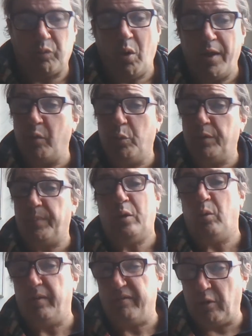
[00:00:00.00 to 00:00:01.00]
Why they wouldn't be
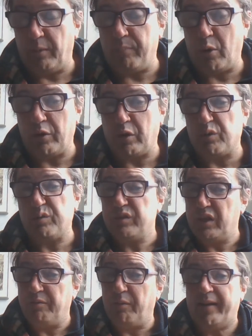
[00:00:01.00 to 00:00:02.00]
normally following protocols was
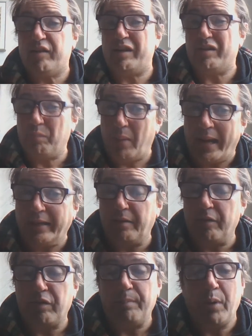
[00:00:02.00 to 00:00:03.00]
never actually explained in
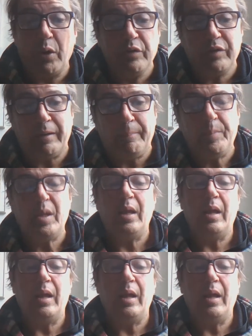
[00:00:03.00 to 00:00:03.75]
the symposium.